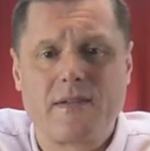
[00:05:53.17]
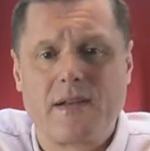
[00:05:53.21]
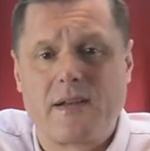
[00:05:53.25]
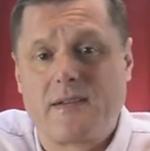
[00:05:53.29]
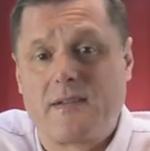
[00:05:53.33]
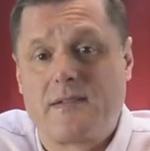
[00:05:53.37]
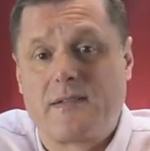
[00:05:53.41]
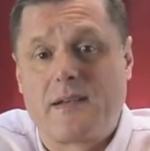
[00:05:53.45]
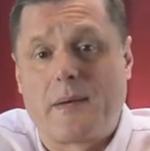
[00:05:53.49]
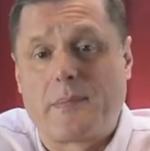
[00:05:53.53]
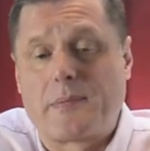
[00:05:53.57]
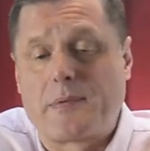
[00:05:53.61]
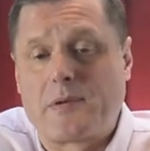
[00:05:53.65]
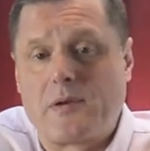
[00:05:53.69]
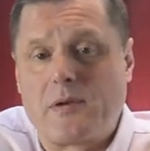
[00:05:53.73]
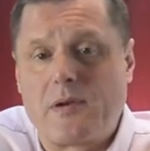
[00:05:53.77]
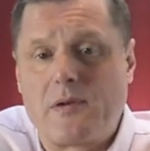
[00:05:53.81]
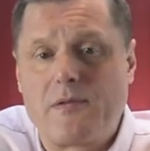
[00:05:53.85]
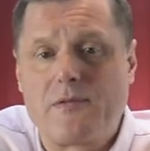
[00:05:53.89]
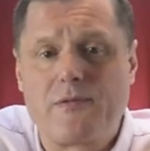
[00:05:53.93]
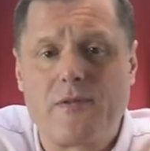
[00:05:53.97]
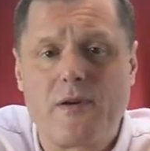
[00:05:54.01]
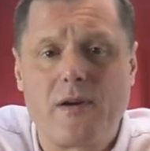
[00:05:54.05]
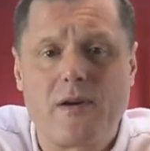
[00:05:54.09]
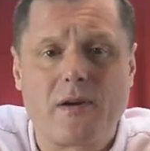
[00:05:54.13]
That is
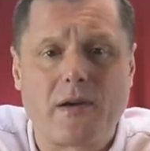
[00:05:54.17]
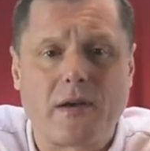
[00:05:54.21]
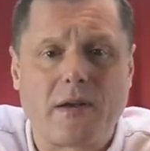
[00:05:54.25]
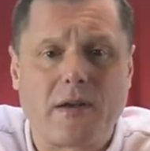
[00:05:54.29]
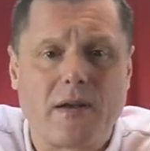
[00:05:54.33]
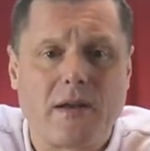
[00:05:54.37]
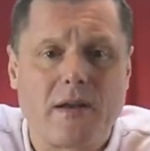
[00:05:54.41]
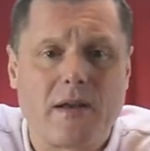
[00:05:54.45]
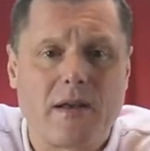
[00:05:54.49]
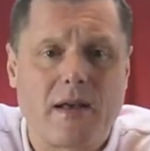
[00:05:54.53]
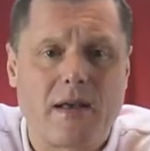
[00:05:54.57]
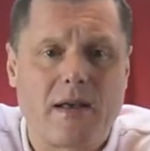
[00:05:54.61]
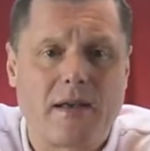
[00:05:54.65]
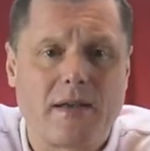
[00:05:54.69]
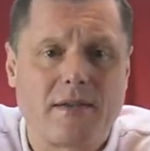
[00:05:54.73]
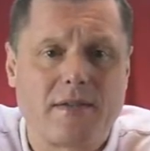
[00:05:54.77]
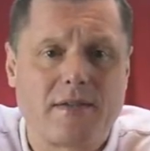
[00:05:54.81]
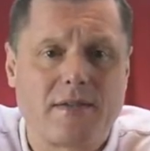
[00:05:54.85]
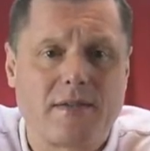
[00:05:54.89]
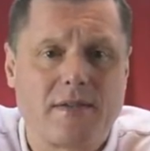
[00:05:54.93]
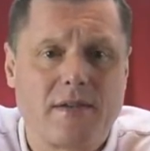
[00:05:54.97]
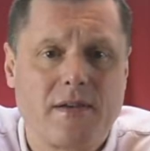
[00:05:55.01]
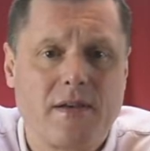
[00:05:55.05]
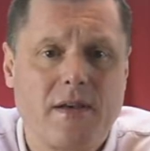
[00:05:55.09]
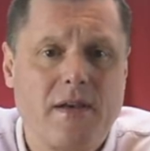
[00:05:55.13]
absolutely fine,
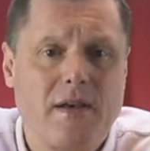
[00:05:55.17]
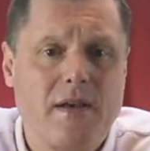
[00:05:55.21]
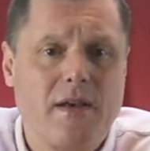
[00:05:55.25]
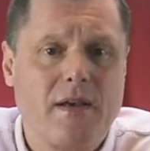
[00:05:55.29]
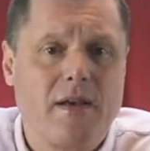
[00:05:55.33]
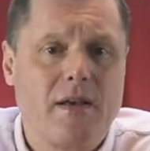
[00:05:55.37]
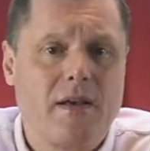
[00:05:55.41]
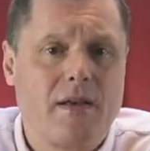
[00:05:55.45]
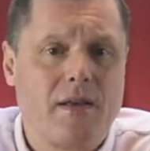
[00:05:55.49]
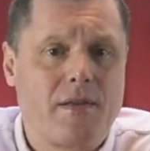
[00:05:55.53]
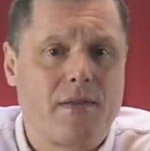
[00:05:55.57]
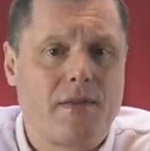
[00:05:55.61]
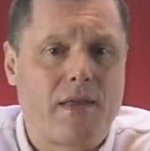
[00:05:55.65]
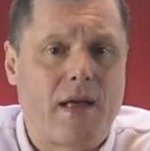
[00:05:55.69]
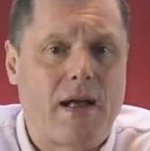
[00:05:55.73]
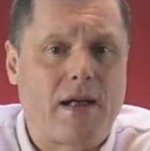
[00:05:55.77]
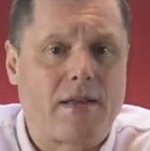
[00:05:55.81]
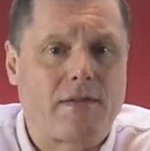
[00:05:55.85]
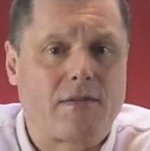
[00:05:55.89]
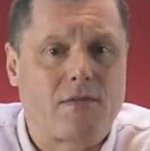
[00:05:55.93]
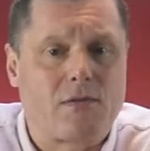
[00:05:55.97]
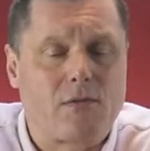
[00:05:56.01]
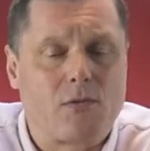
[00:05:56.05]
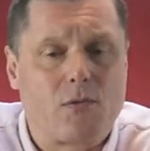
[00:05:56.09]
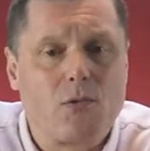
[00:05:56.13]
as
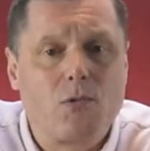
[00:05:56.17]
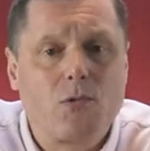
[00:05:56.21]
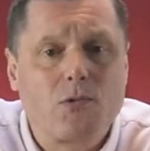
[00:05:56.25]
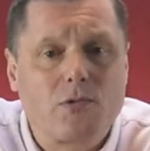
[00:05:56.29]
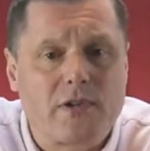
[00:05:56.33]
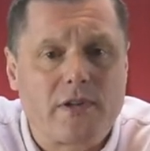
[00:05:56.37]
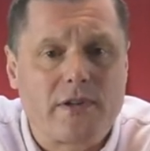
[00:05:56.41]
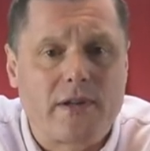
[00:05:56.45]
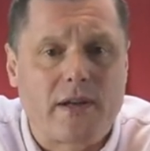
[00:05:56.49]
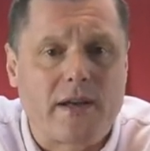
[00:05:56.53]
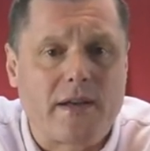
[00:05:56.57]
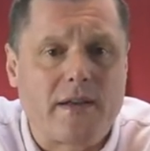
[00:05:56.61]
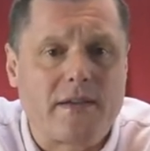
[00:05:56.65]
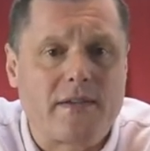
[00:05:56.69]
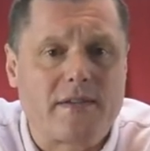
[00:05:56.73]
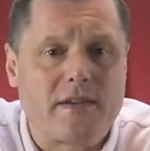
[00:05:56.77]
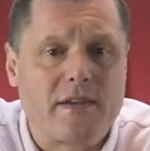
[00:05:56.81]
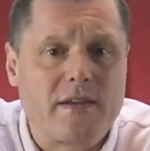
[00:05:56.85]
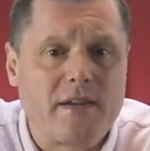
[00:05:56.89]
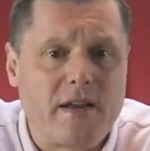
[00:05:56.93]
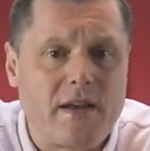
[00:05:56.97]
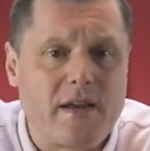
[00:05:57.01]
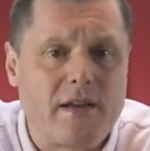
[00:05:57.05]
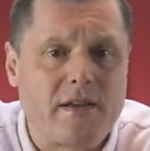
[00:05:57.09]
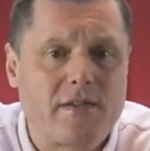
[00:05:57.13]
that alternates
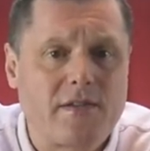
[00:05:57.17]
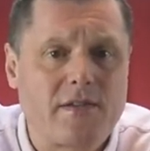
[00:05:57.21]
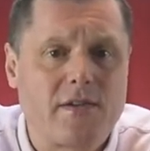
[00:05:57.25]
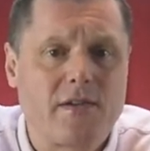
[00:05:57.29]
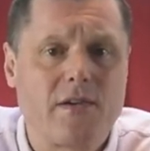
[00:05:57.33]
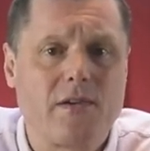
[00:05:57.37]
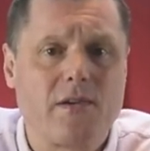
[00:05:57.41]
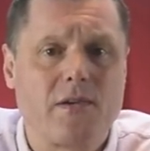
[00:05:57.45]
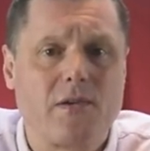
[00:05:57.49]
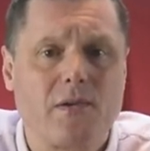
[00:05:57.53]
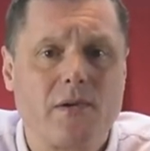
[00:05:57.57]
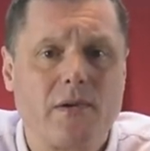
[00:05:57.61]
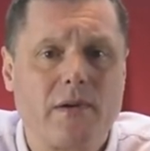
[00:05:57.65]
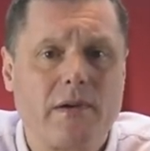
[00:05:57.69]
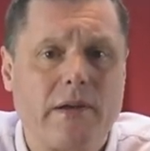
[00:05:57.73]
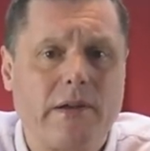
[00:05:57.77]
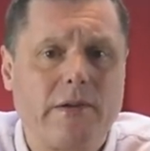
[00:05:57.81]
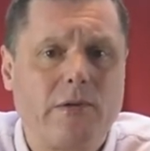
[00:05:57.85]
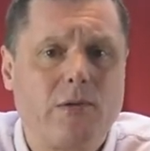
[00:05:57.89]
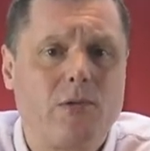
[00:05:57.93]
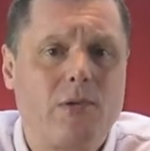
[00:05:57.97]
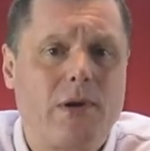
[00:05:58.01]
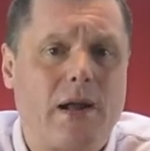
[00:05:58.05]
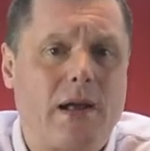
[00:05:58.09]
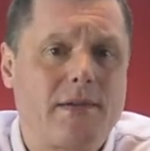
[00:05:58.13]
in year two.
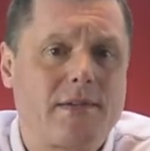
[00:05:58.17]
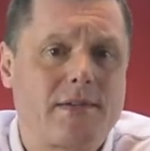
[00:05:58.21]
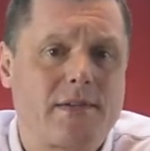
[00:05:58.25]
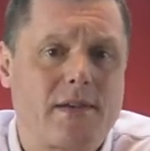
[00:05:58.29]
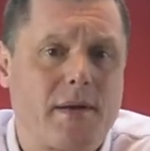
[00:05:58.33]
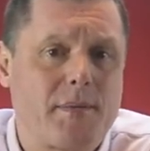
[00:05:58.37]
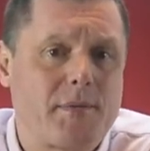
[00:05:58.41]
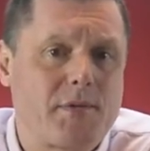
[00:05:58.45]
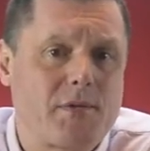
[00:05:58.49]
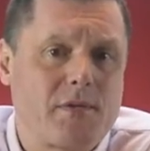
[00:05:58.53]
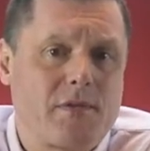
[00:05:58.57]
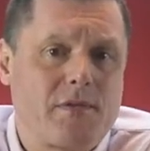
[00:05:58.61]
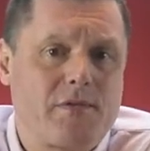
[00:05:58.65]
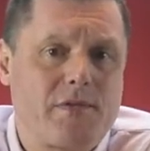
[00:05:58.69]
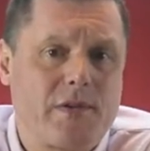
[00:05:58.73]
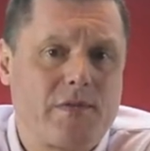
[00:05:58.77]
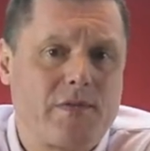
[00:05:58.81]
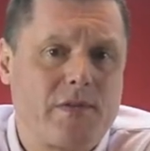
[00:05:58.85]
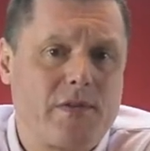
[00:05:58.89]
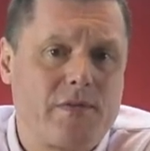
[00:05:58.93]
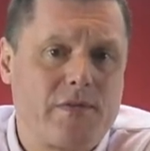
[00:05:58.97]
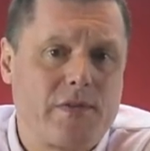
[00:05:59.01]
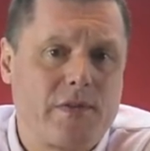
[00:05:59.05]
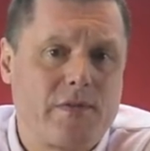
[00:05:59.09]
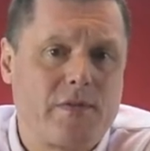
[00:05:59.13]
It all adds up to a
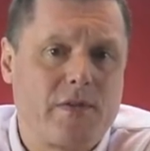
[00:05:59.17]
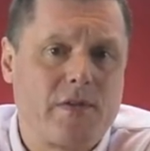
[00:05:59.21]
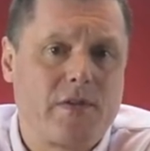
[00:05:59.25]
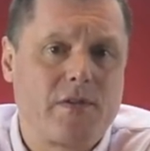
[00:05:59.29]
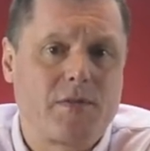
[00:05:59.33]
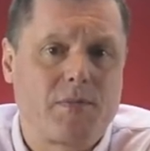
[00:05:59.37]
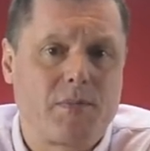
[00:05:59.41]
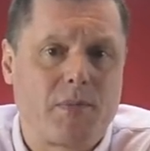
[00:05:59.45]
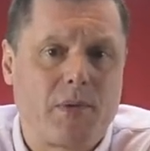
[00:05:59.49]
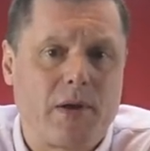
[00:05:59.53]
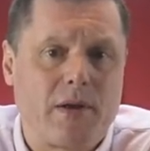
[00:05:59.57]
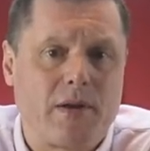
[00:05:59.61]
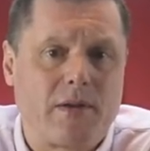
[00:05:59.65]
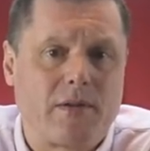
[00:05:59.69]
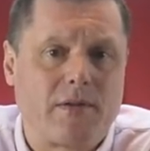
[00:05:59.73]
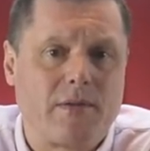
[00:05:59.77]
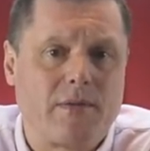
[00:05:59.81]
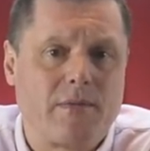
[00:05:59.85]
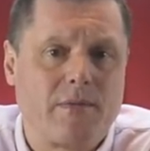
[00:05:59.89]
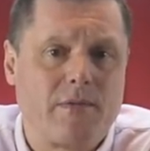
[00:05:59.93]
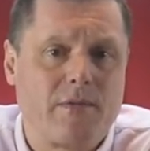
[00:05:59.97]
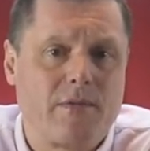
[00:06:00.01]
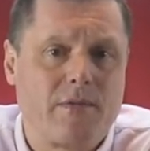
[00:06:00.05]
50-50 split.